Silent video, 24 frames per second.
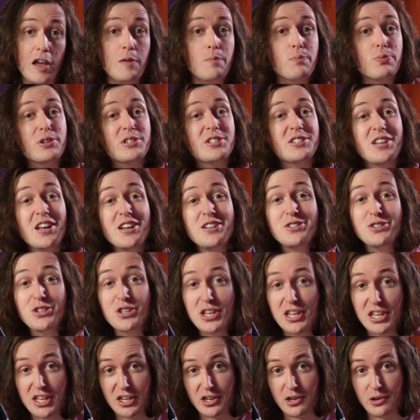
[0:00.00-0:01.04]
And
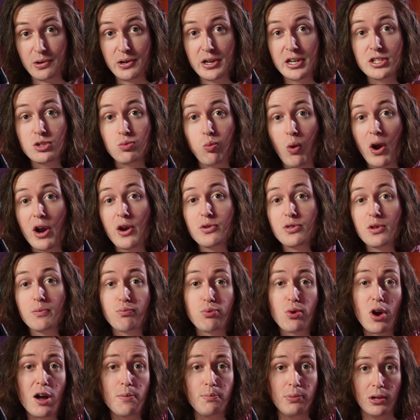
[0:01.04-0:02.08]
precisely here is where the
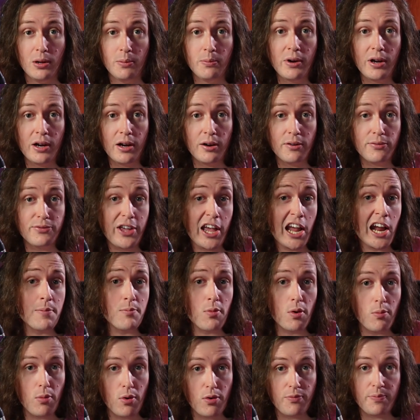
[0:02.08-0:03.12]
problem of
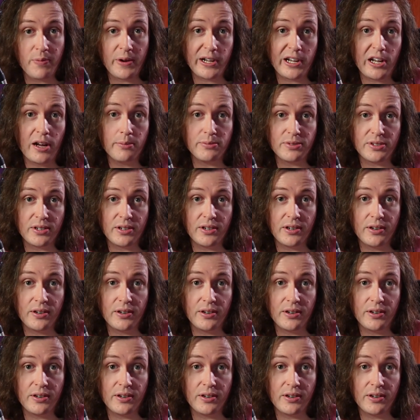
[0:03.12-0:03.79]
camera movement comes in.